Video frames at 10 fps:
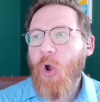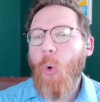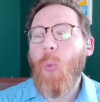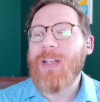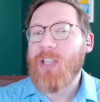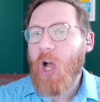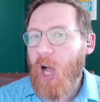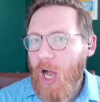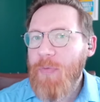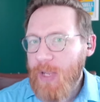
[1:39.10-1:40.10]
was
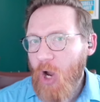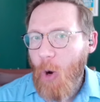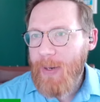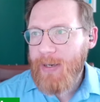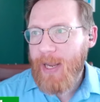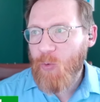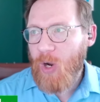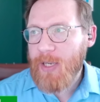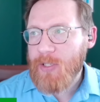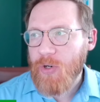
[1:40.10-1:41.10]
on the opening day
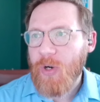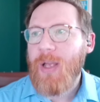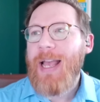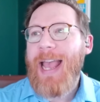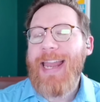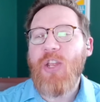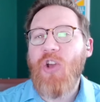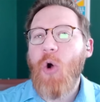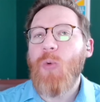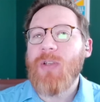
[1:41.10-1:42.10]
roster, and
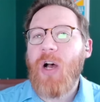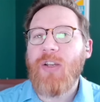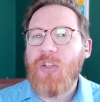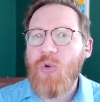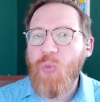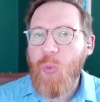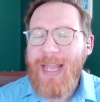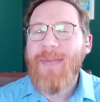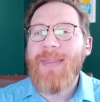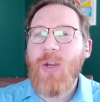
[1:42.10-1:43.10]
goes on to
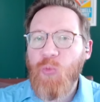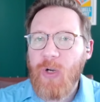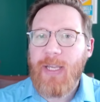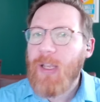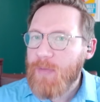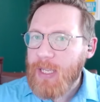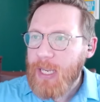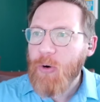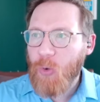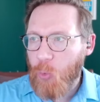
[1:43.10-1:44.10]
win the Rookie of the
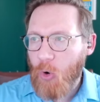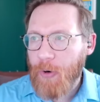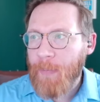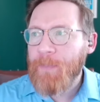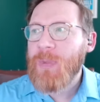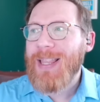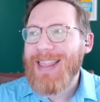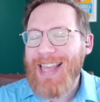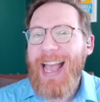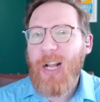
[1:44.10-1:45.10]
Year award,
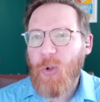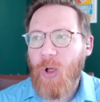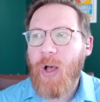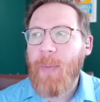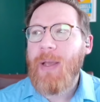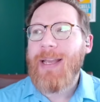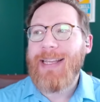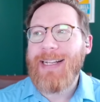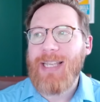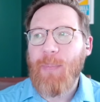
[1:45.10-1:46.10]
that club
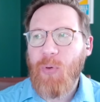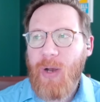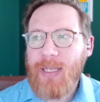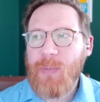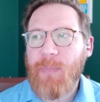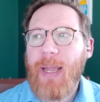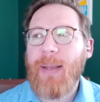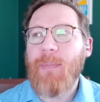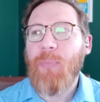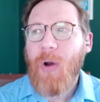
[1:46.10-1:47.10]
gets a
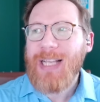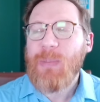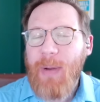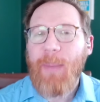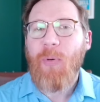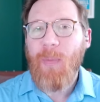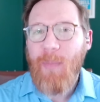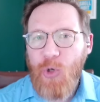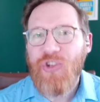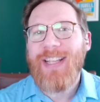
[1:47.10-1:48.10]
prospect
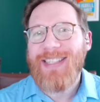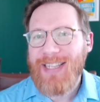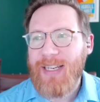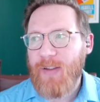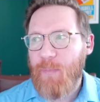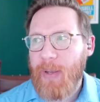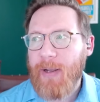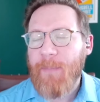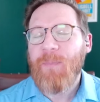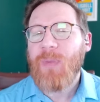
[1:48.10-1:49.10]
promotion incentive pick